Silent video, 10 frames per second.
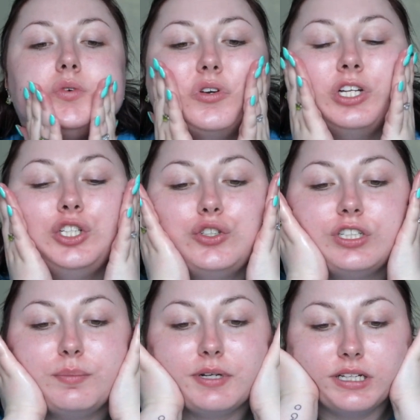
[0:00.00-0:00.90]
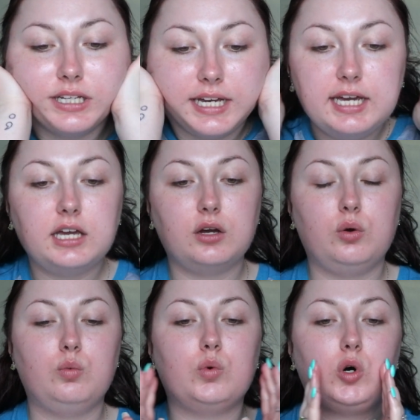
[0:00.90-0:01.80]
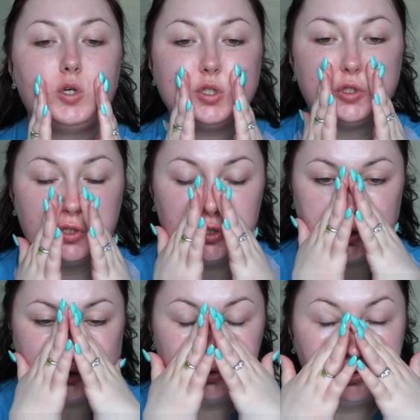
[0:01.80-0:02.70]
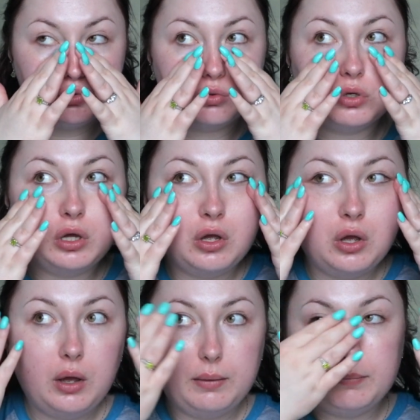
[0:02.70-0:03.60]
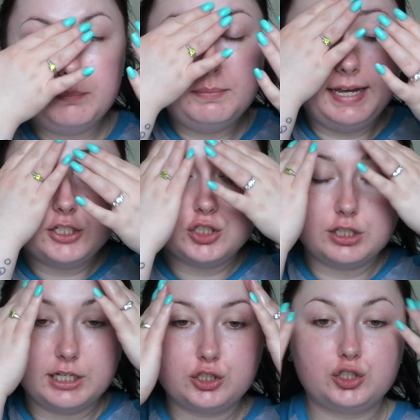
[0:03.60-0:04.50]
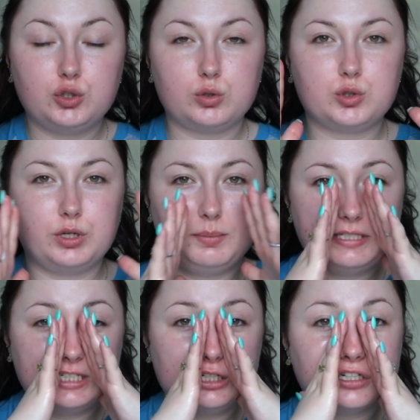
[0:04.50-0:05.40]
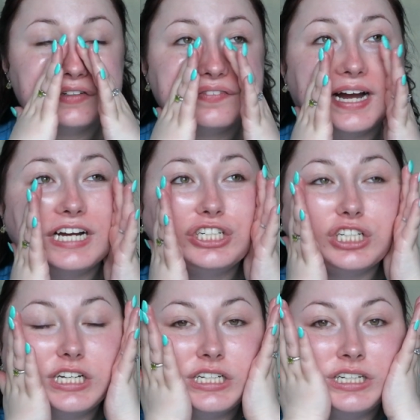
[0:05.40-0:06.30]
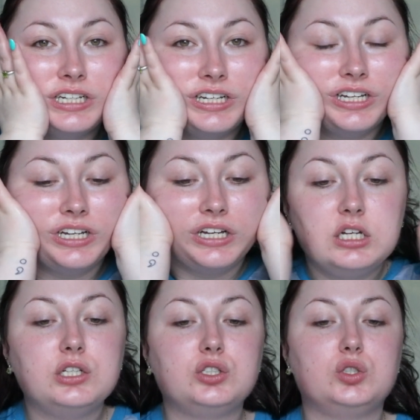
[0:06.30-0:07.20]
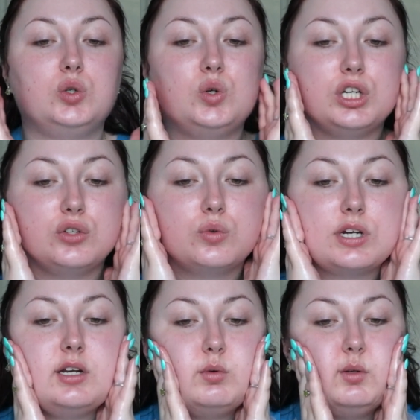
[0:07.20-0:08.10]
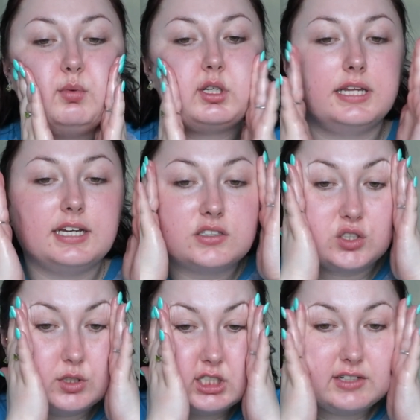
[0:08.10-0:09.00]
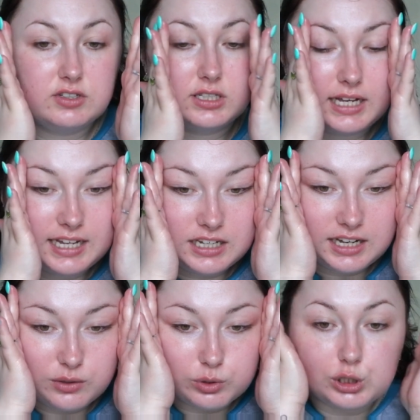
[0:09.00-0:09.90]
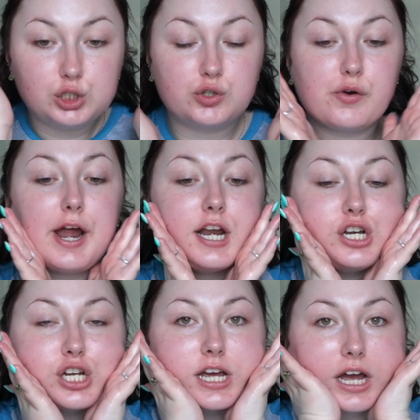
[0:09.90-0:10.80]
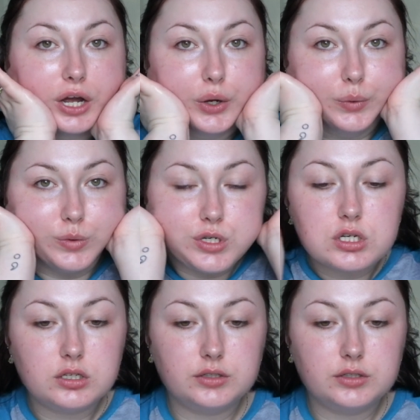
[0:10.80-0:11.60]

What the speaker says: And you typically want to make sure that your strokes go in a particular fashion, so you don't kind of want to bring like squish everything in, you kind of want to stretch it out